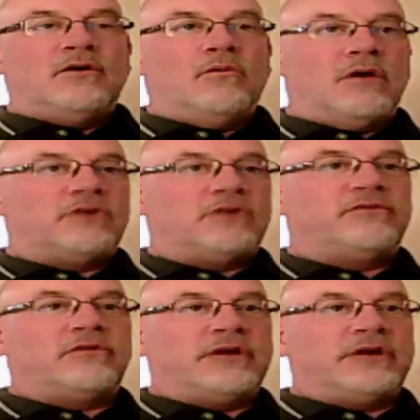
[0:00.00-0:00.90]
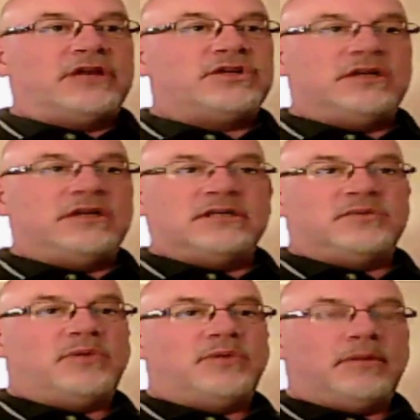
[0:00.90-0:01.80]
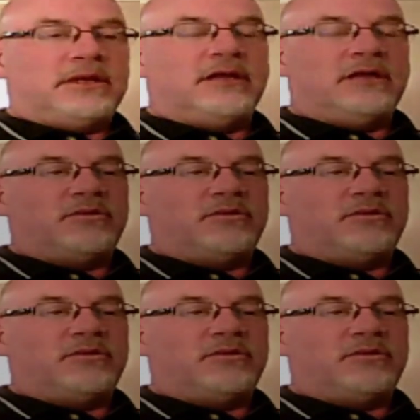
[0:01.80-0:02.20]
water fluoridation as a public health